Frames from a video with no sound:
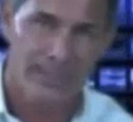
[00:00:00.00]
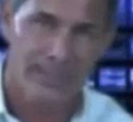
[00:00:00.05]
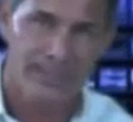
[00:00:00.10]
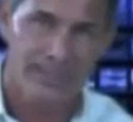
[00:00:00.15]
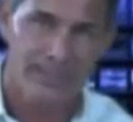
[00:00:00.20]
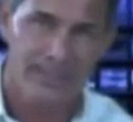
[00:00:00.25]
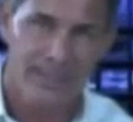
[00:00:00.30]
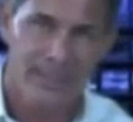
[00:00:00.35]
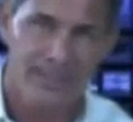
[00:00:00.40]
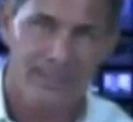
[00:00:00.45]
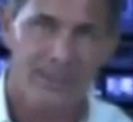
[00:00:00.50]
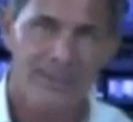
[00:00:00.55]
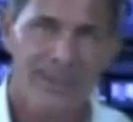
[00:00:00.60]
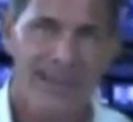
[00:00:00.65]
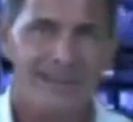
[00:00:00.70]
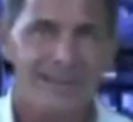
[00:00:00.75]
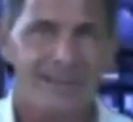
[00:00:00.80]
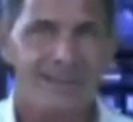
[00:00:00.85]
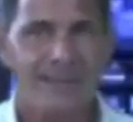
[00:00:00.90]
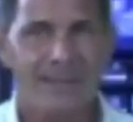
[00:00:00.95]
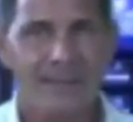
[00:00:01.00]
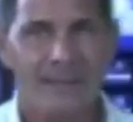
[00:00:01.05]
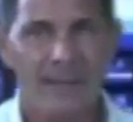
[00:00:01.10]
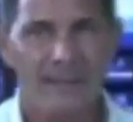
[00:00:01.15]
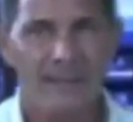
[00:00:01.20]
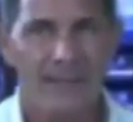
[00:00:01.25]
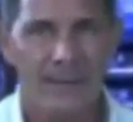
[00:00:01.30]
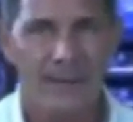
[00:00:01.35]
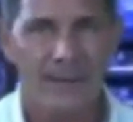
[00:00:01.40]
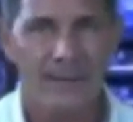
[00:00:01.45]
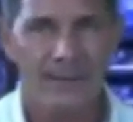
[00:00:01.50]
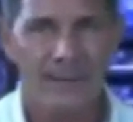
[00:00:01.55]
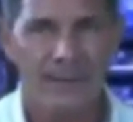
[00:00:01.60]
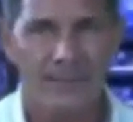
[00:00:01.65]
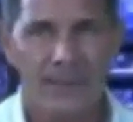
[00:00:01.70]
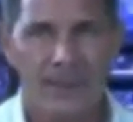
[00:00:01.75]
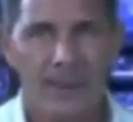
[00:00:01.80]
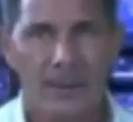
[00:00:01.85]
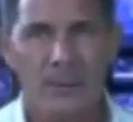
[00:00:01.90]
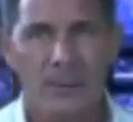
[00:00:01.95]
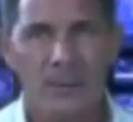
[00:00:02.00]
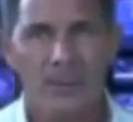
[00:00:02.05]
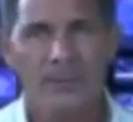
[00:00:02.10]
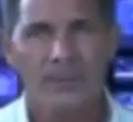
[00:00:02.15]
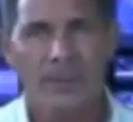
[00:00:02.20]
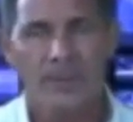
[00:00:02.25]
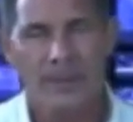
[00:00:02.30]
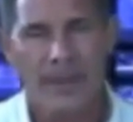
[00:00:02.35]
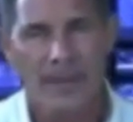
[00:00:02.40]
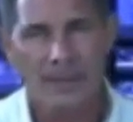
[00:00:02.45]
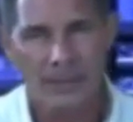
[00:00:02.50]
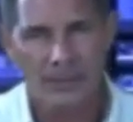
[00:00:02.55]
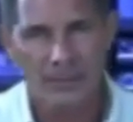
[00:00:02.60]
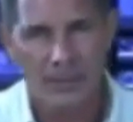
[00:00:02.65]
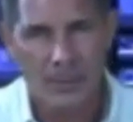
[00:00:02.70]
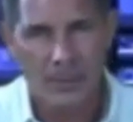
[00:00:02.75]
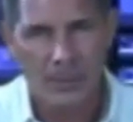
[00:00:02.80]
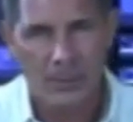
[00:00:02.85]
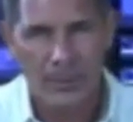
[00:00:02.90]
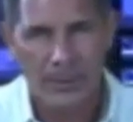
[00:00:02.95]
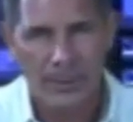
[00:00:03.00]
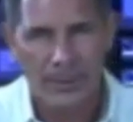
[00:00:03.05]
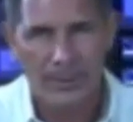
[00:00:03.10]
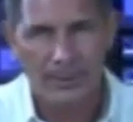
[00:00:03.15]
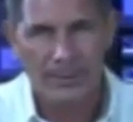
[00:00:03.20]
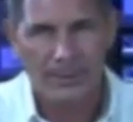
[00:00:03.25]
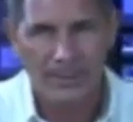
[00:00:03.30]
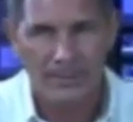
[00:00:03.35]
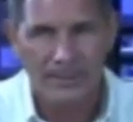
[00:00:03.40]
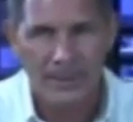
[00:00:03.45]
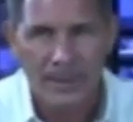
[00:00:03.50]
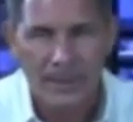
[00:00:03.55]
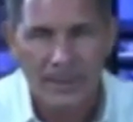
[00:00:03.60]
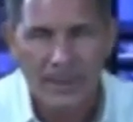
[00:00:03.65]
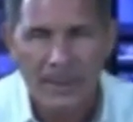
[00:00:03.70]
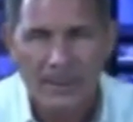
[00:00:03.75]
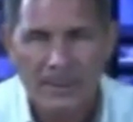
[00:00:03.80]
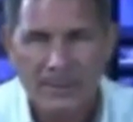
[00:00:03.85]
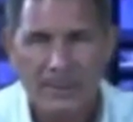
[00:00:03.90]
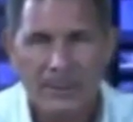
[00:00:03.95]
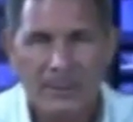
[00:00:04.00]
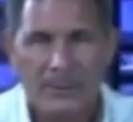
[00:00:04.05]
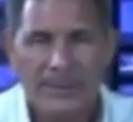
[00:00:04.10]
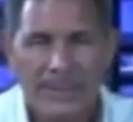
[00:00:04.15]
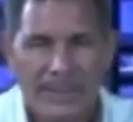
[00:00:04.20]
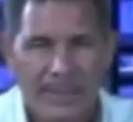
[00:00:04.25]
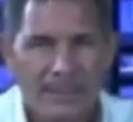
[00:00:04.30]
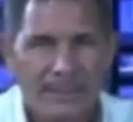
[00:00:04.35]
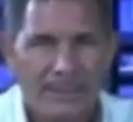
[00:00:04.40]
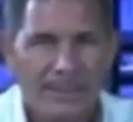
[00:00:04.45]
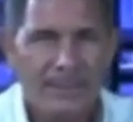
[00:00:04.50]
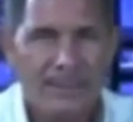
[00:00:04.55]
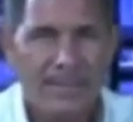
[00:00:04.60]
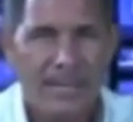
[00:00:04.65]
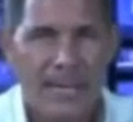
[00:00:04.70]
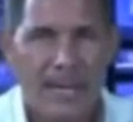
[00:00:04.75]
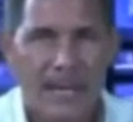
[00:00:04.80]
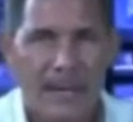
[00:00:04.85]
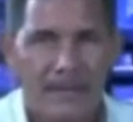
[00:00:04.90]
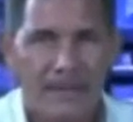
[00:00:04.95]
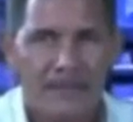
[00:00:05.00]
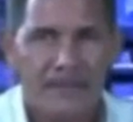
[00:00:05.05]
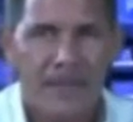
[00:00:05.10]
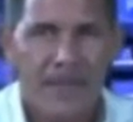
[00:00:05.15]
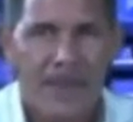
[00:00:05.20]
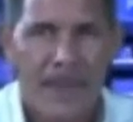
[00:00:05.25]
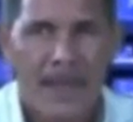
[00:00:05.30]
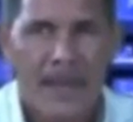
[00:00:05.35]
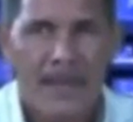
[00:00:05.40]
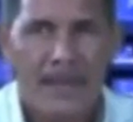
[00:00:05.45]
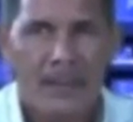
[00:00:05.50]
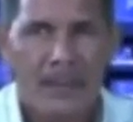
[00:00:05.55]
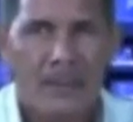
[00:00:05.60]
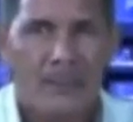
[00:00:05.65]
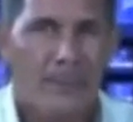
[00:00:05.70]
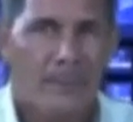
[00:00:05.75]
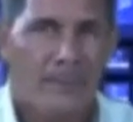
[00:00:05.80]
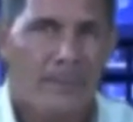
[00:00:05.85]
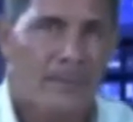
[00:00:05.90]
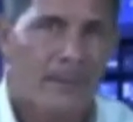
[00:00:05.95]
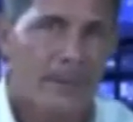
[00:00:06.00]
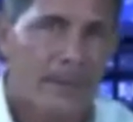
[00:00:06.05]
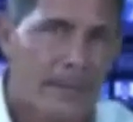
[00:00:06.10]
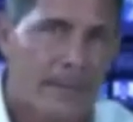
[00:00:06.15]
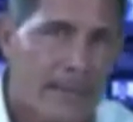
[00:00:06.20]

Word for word: units. So that's the significance who Dr. McCord is. So needless to say, you know, from the